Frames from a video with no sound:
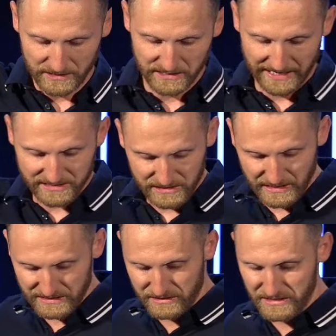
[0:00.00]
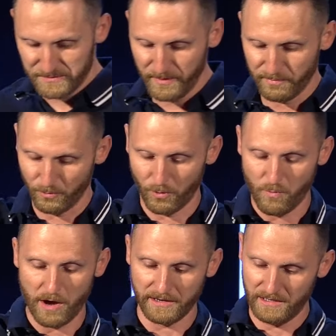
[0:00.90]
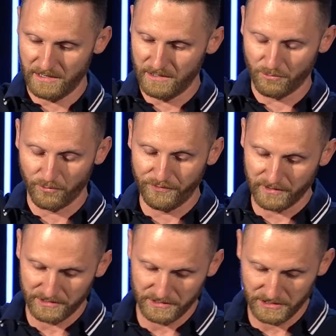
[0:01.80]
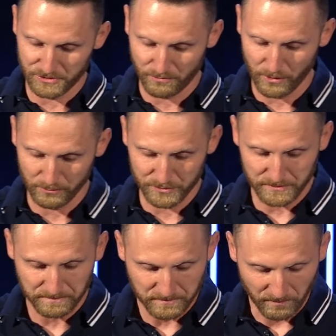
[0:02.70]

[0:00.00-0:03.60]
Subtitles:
As these people were walking in, they were filling these rows.